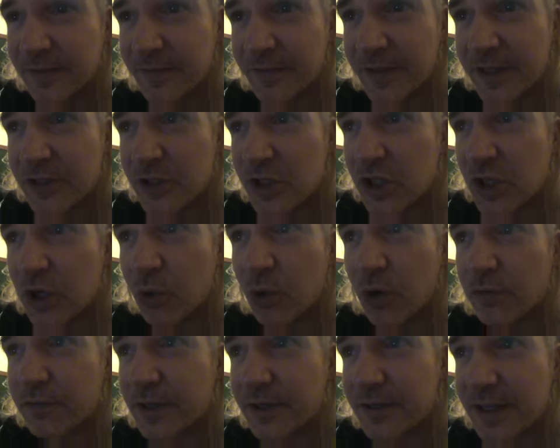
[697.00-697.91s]
They just go
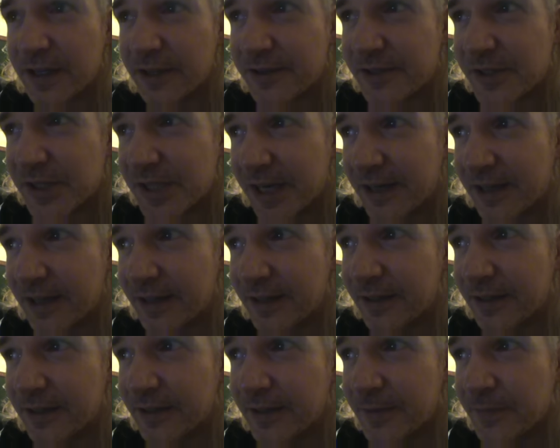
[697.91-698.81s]
over to the other side.
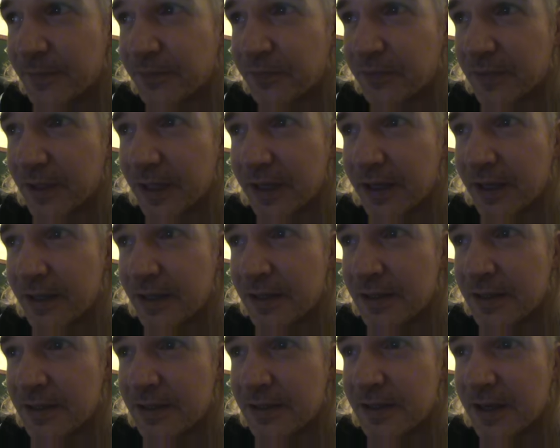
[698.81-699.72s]

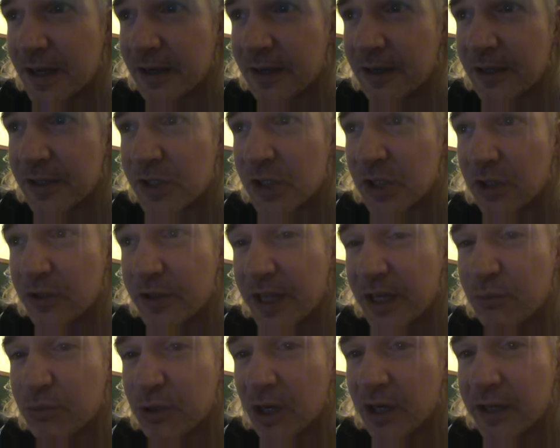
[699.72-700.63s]
And so
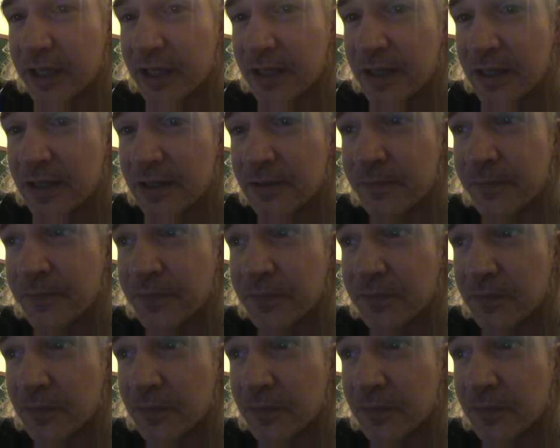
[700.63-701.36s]
they brought in